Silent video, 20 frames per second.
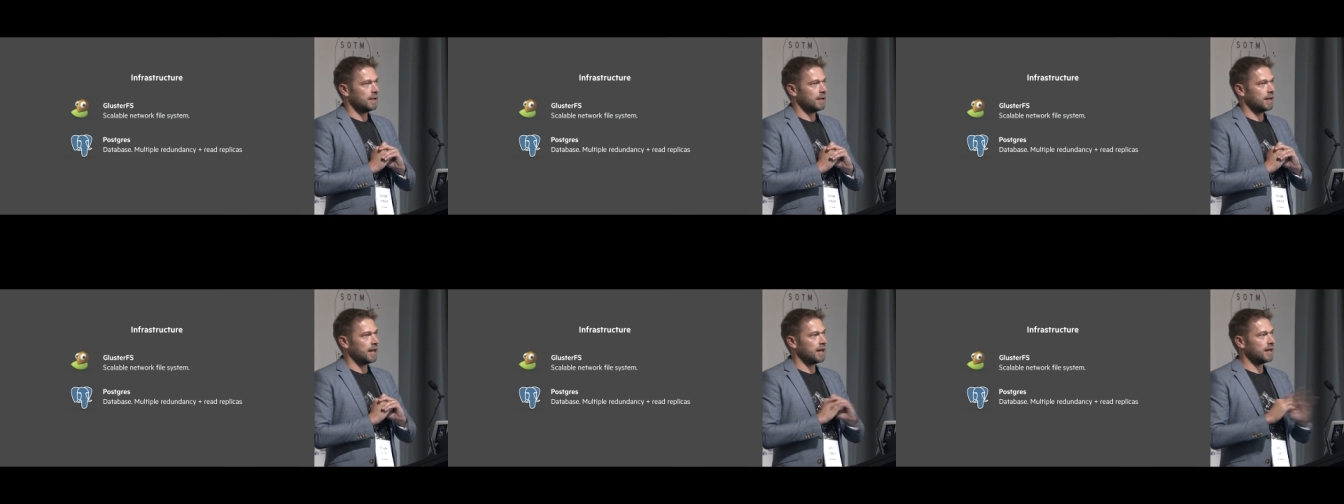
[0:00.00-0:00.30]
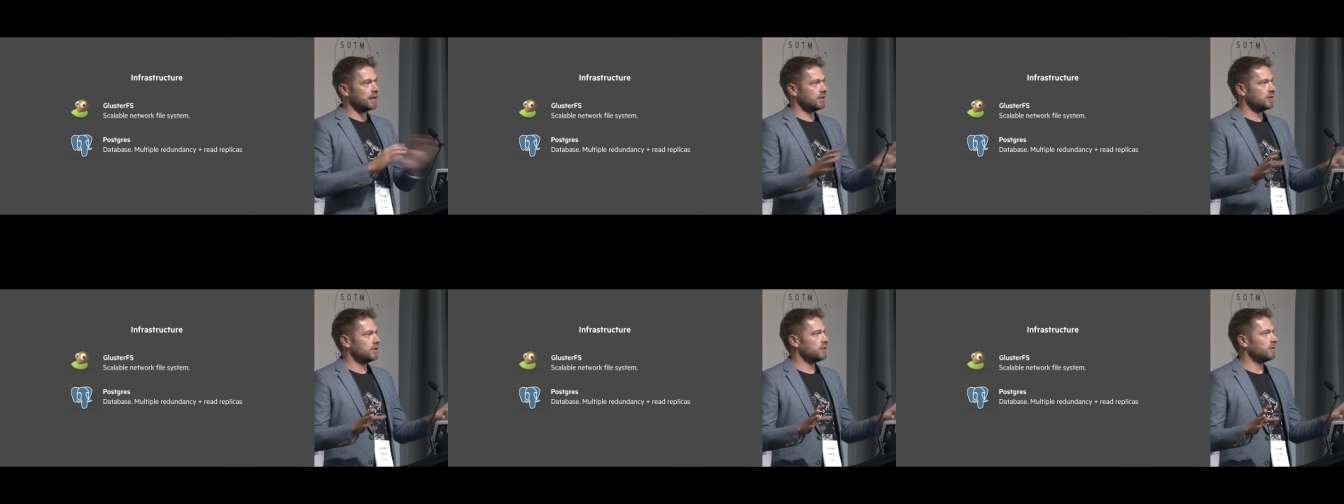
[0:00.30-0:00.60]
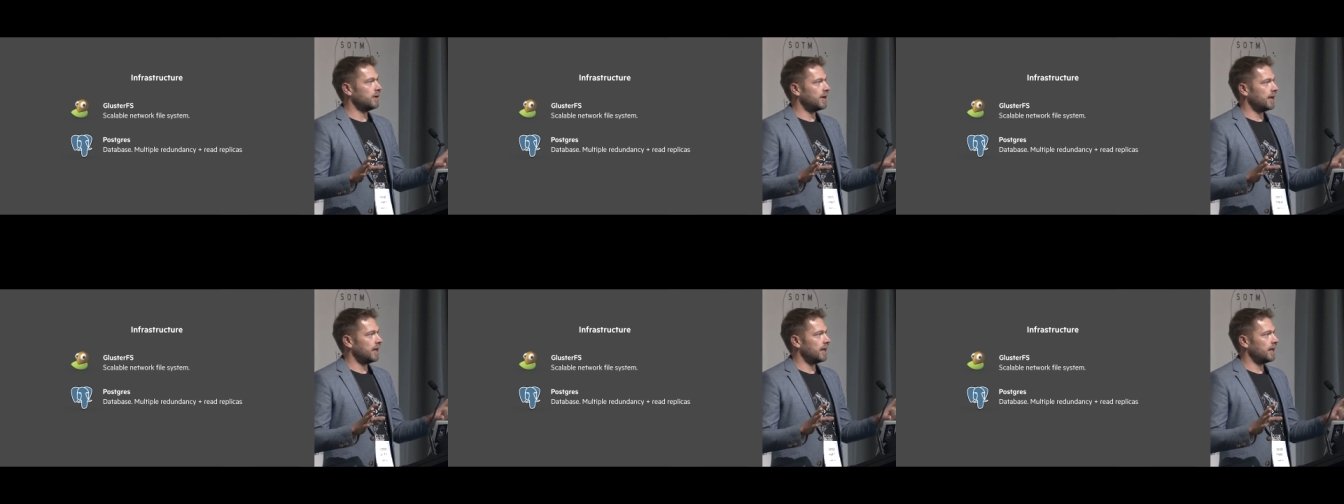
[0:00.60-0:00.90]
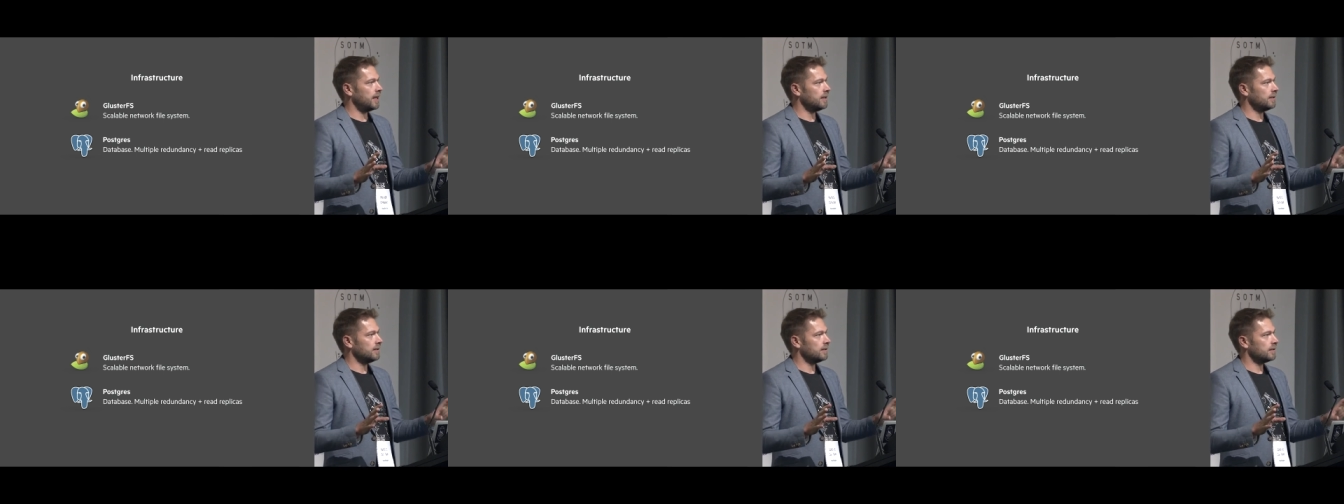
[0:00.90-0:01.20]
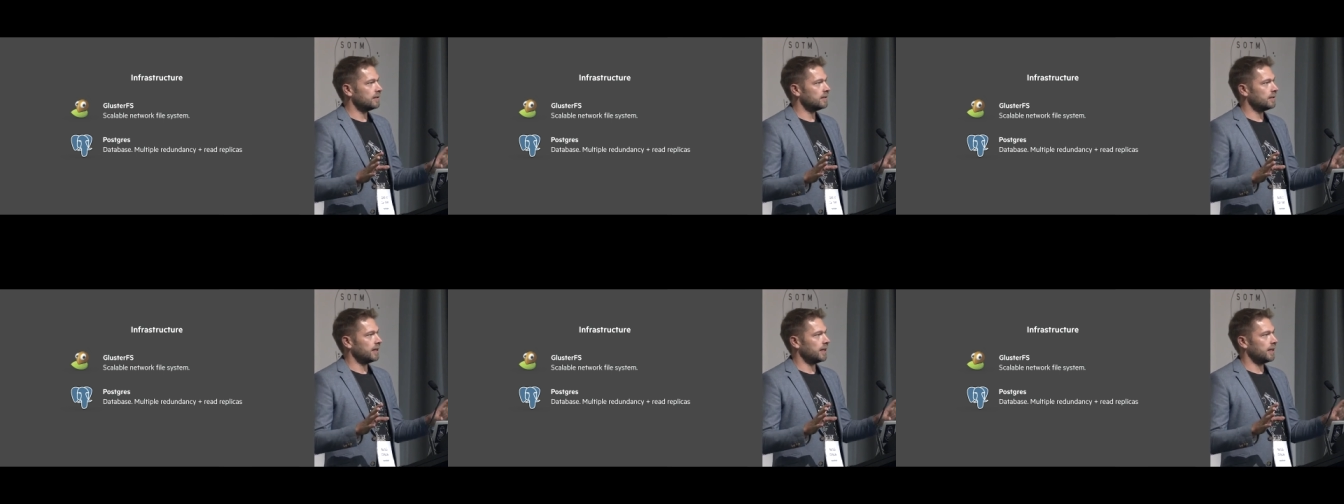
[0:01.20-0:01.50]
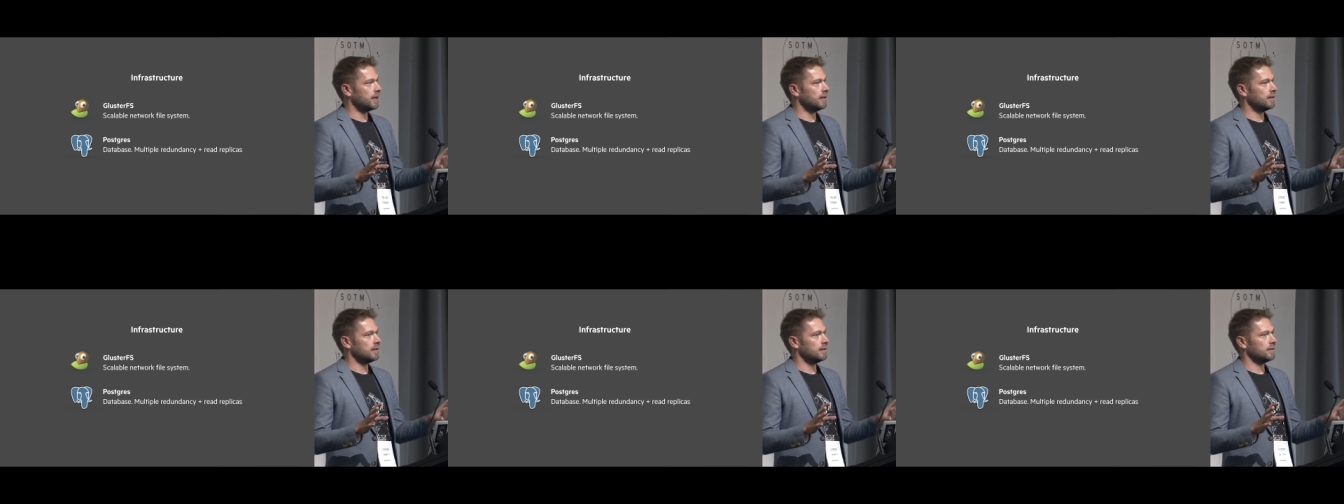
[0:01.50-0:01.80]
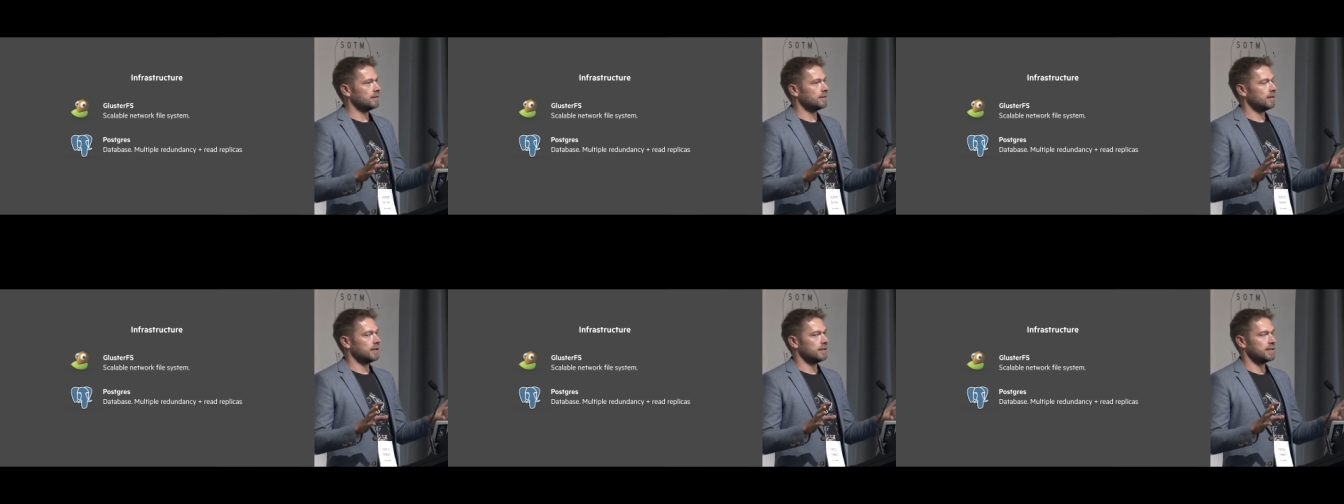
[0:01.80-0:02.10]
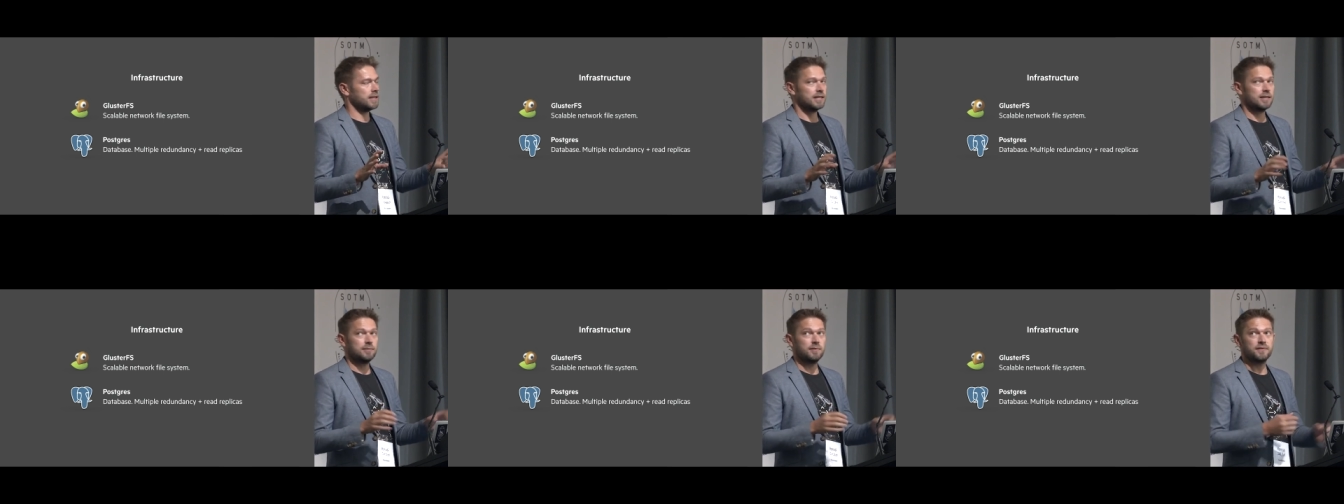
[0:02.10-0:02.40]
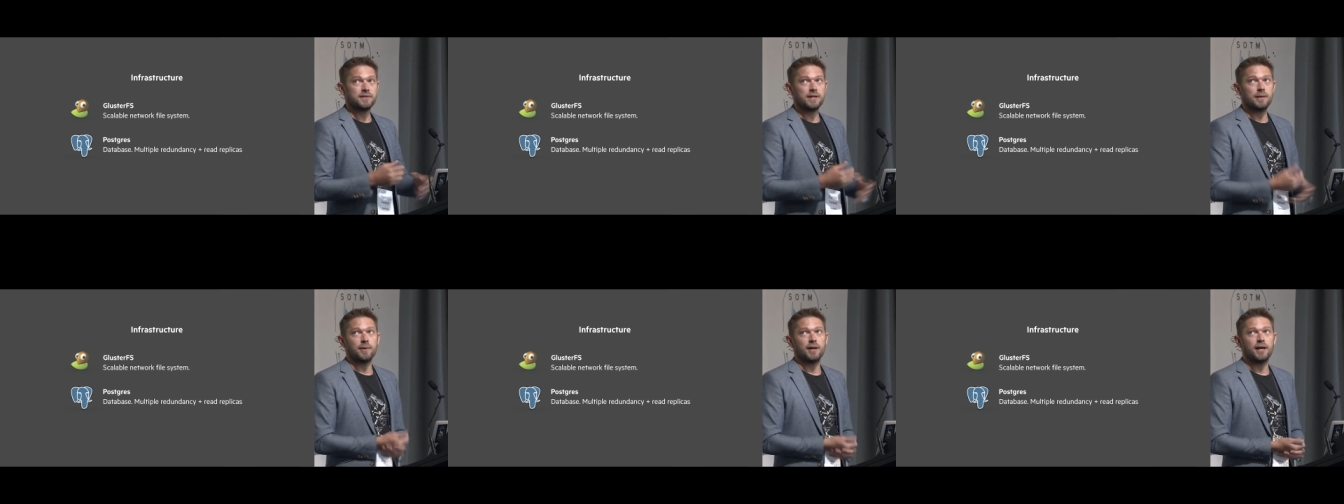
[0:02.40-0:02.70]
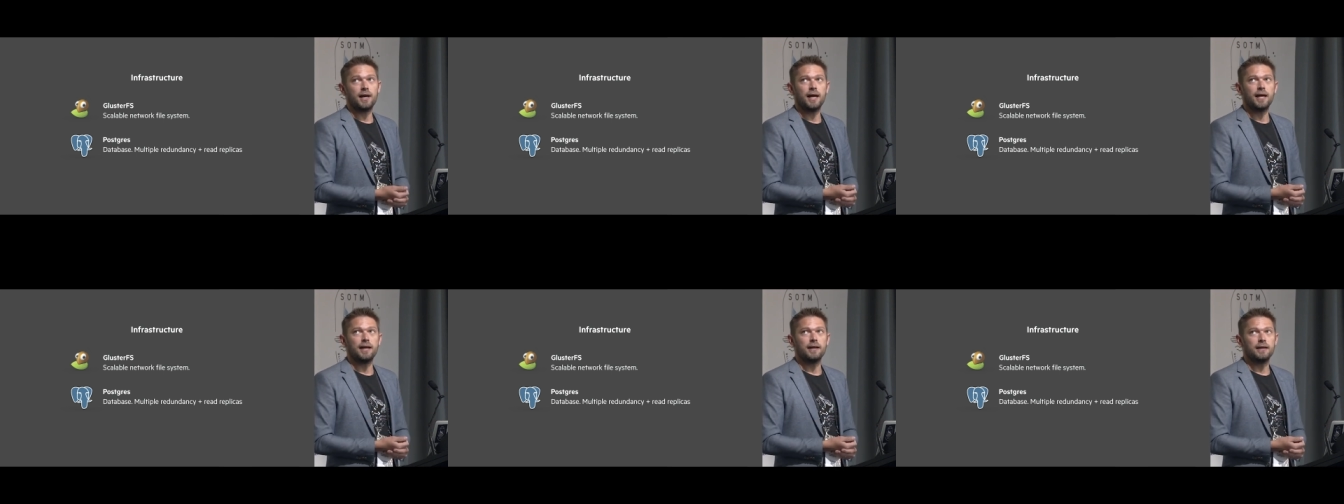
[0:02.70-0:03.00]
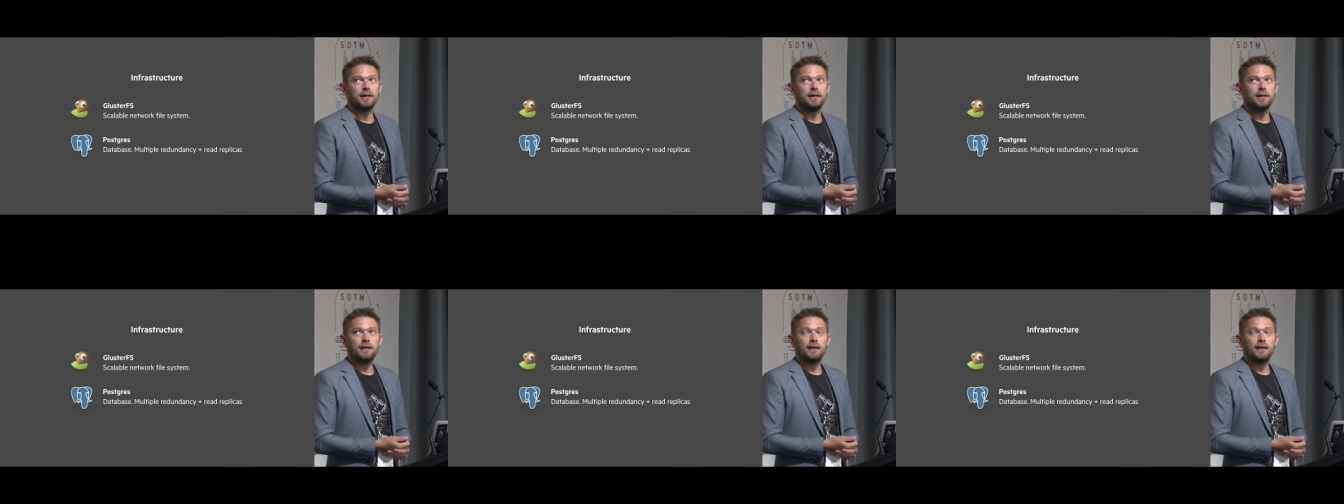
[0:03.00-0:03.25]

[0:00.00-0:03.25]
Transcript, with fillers: get into a, uh, a system of some kind